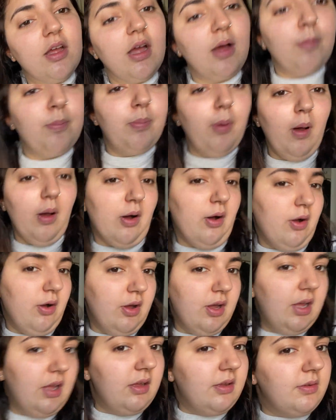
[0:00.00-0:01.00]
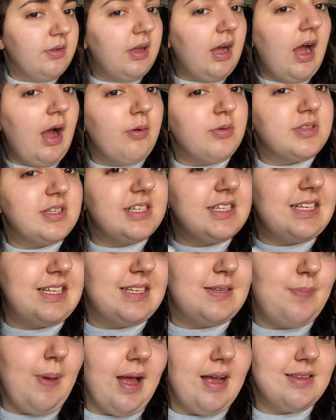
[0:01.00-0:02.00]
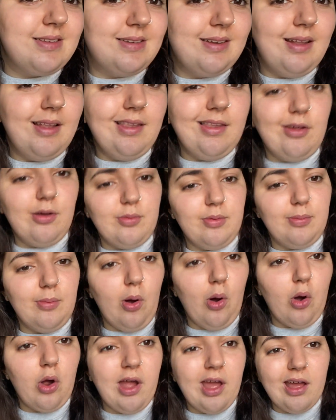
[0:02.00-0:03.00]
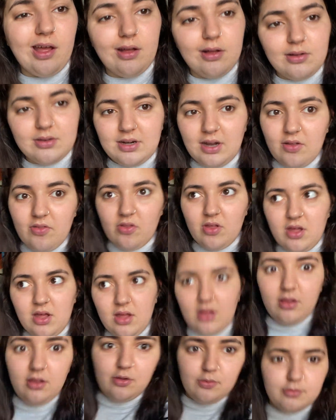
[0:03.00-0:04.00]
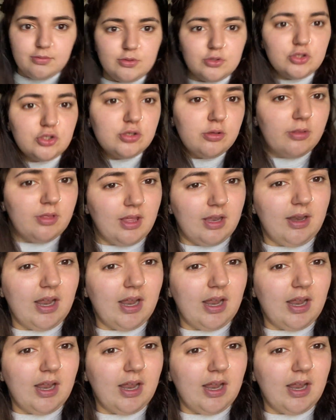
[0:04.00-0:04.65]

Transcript: but I was expecting it a little bit more curled on there, a little bit more something.